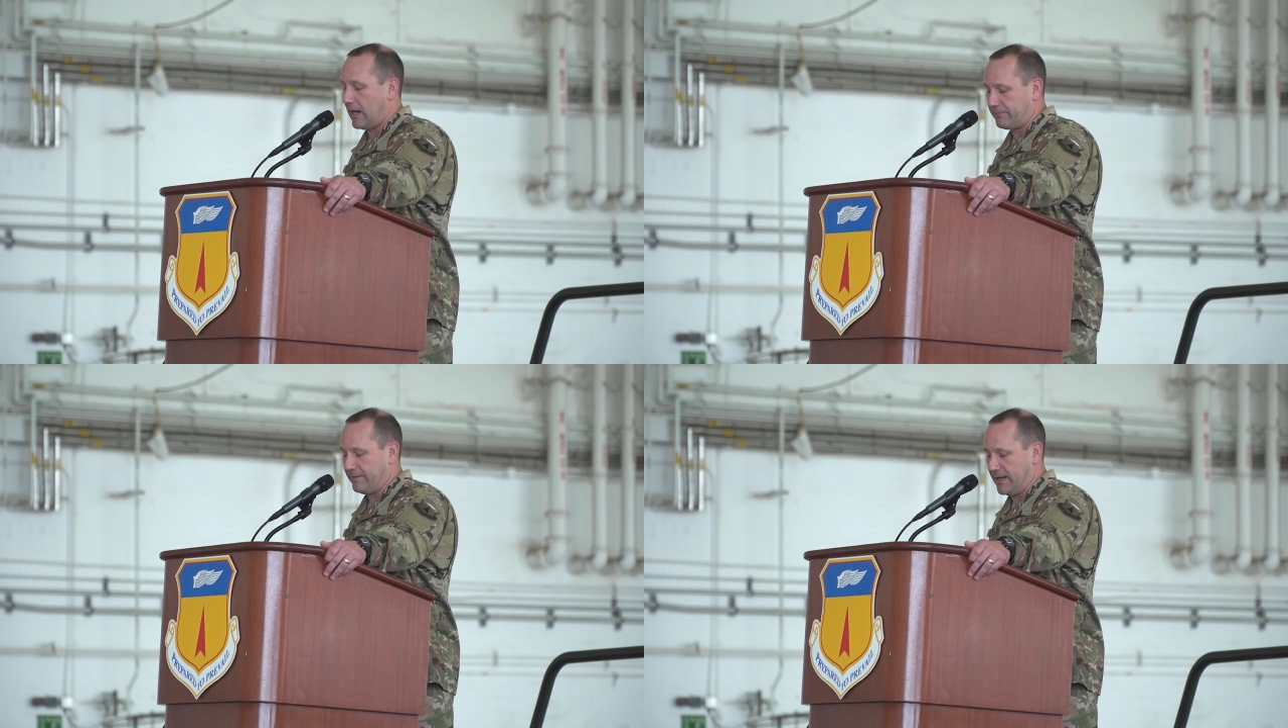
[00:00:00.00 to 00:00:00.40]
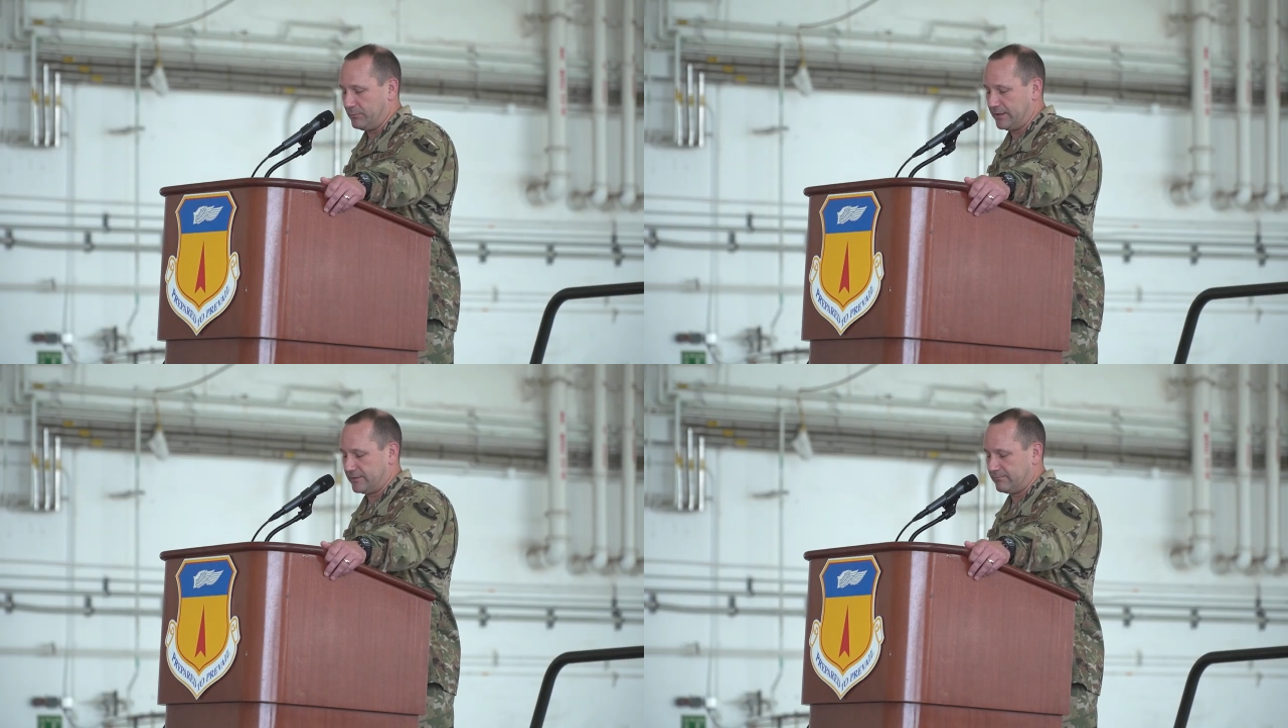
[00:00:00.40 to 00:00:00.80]
our
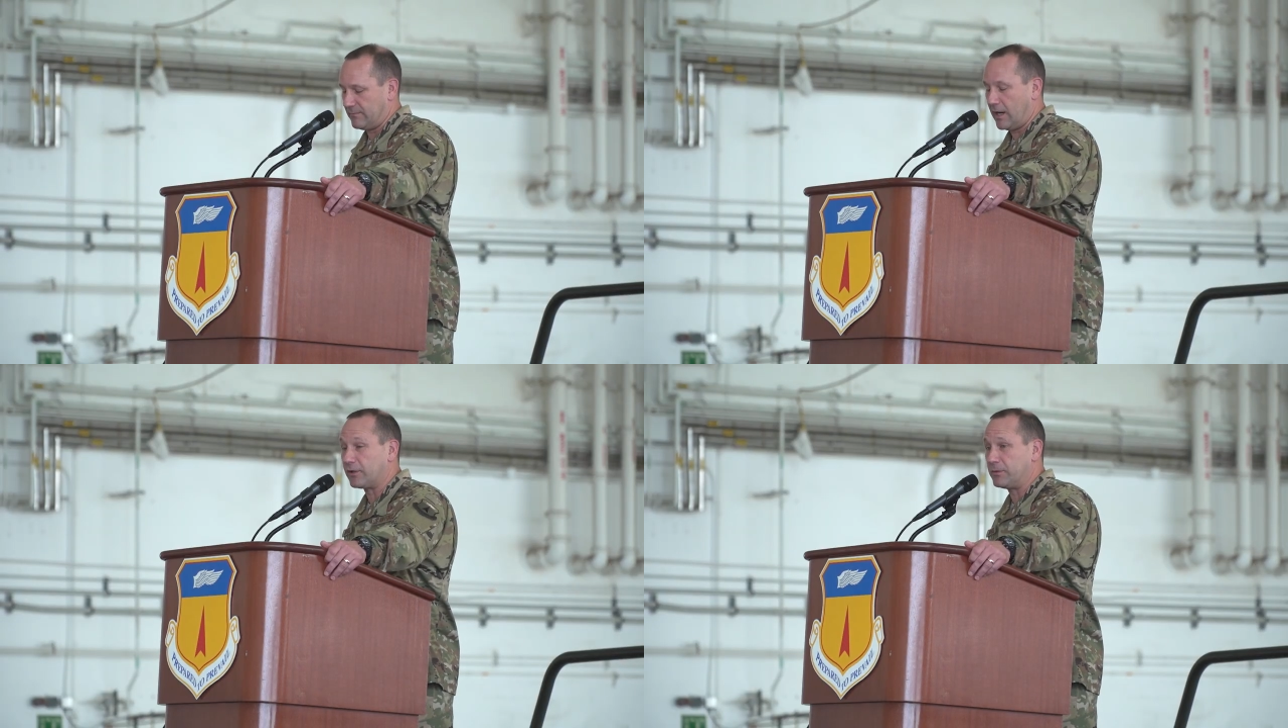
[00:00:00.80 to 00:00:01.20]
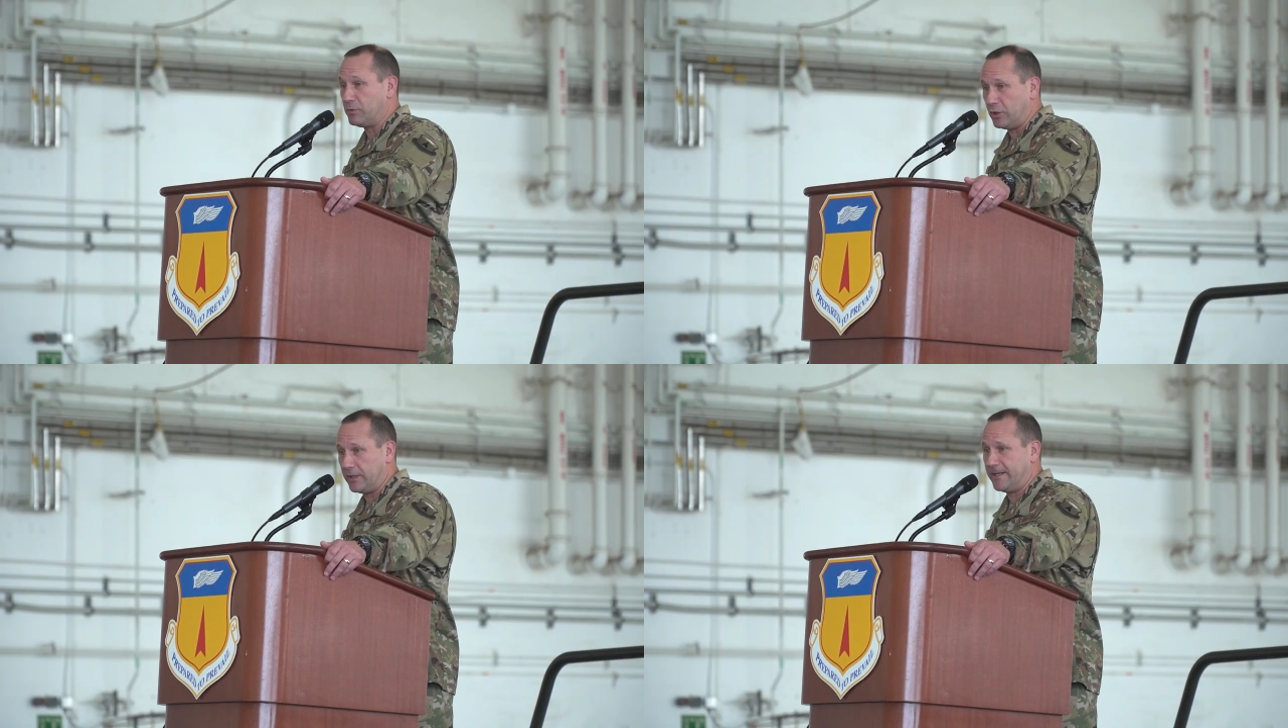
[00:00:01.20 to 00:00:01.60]
families, our
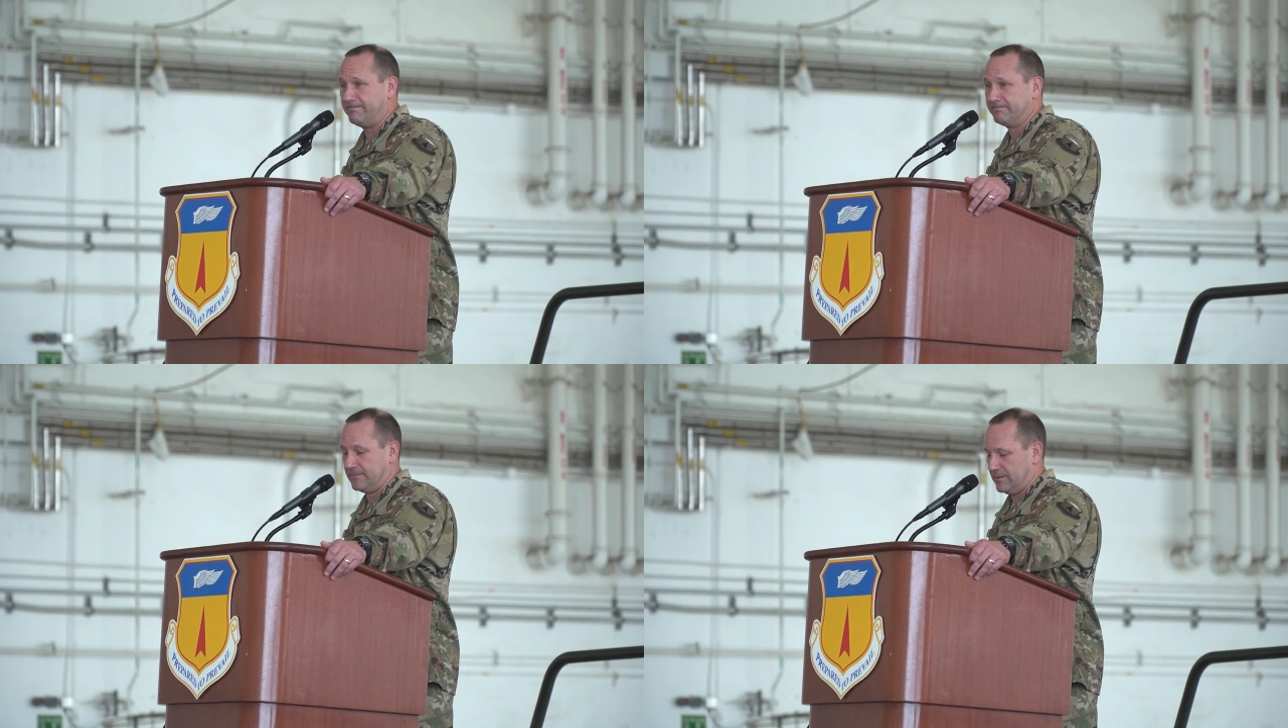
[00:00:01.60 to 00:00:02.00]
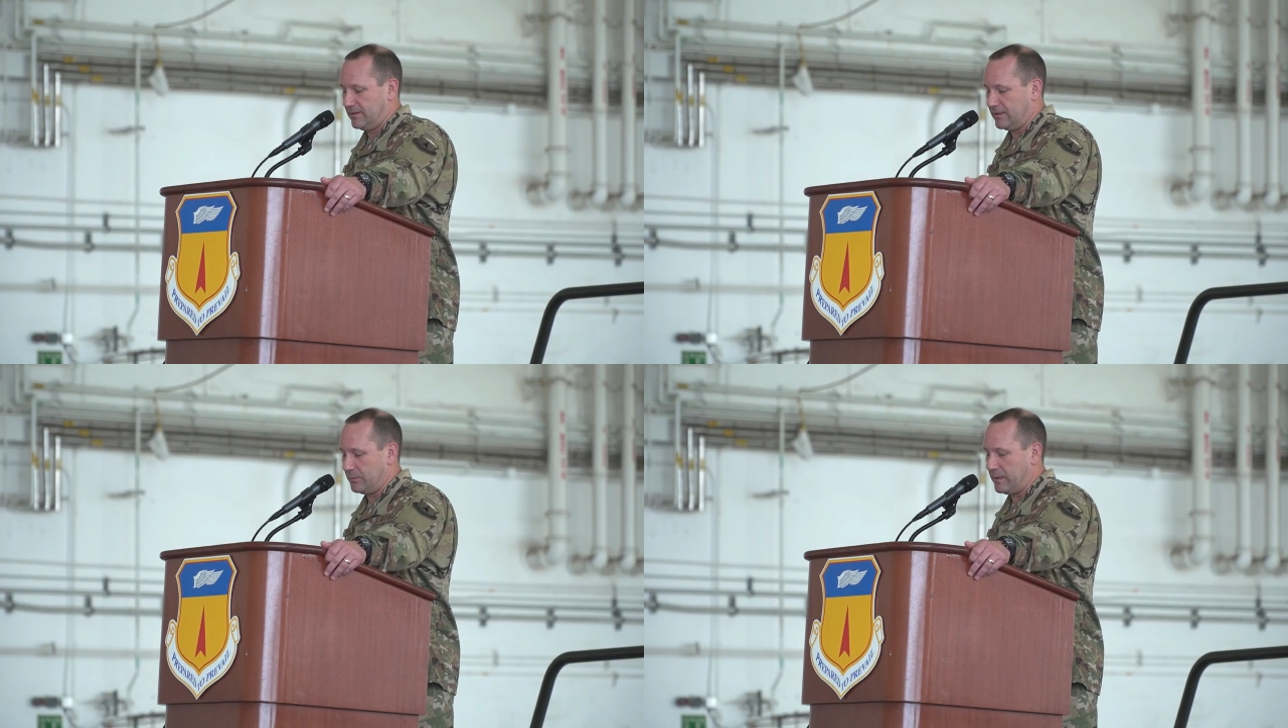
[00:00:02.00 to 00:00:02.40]
community, and the